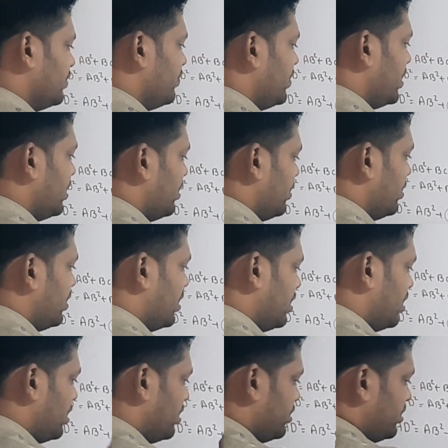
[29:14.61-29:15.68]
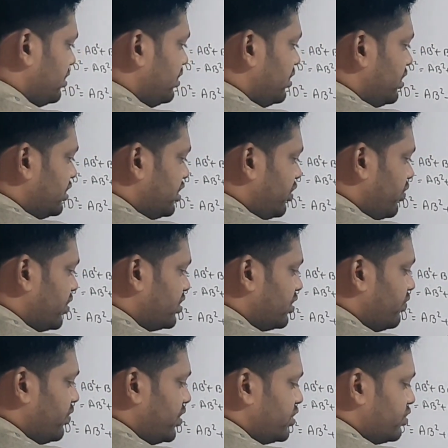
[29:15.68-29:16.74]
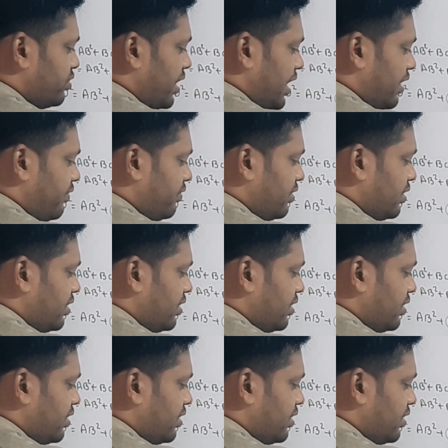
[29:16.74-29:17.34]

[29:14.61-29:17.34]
we are, in this equation we should have